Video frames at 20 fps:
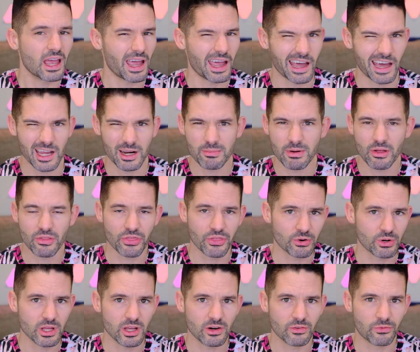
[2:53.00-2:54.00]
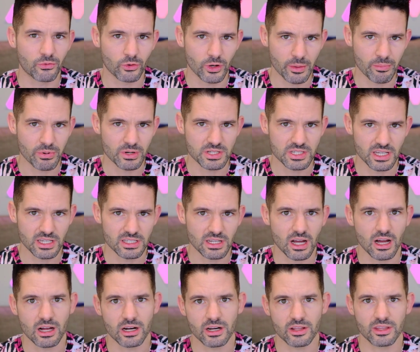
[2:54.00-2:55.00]
add about 30 or 40%
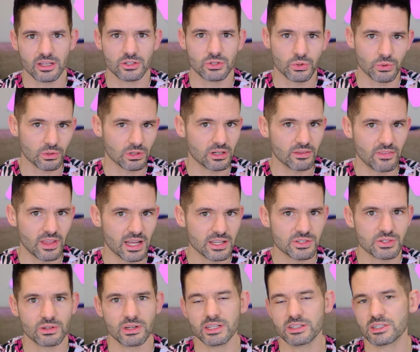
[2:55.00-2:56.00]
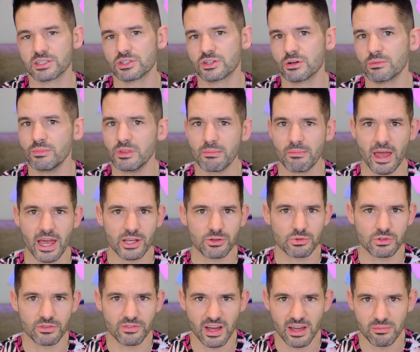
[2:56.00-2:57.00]
onto the total of that. So let's assume the max
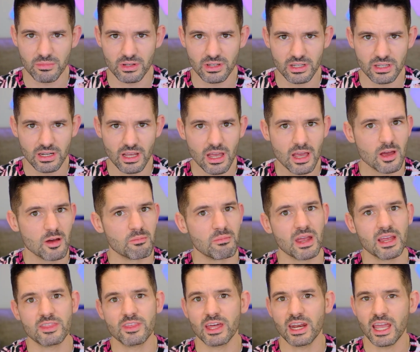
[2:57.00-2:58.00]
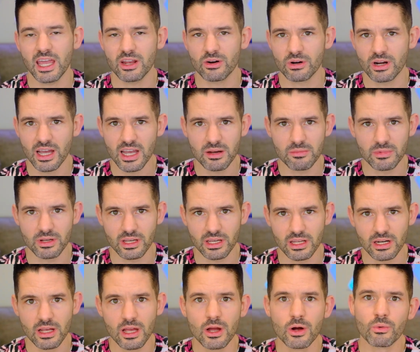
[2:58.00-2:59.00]
was 5 million, make that 8 or 9 million.
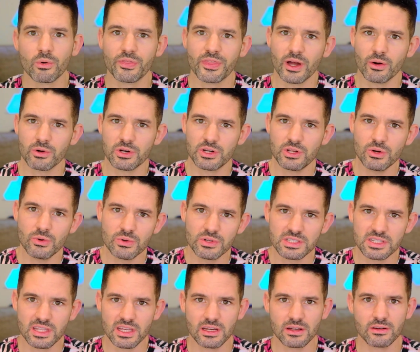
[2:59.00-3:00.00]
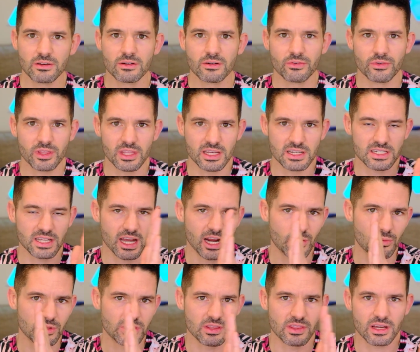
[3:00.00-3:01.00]
What that would do is then for the entire
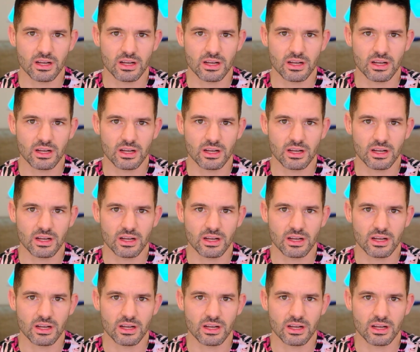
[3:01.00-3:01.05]
width of the